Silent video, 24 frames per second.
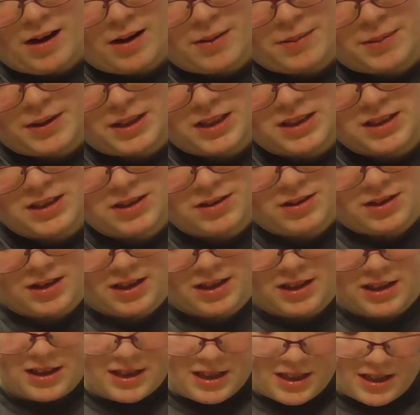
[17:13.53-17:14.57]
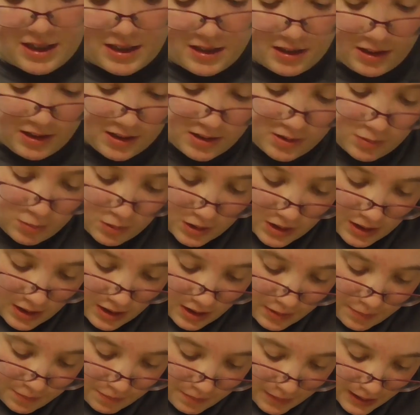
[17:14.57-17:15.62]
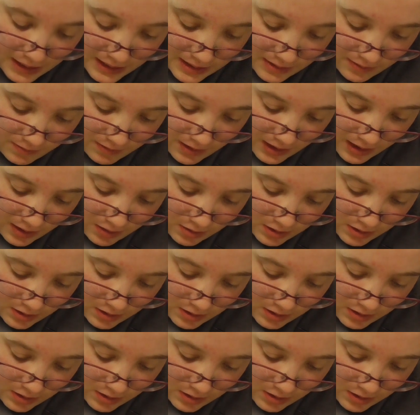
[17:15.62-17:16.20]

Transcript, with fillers: I mean, I don't think the eyes would look massively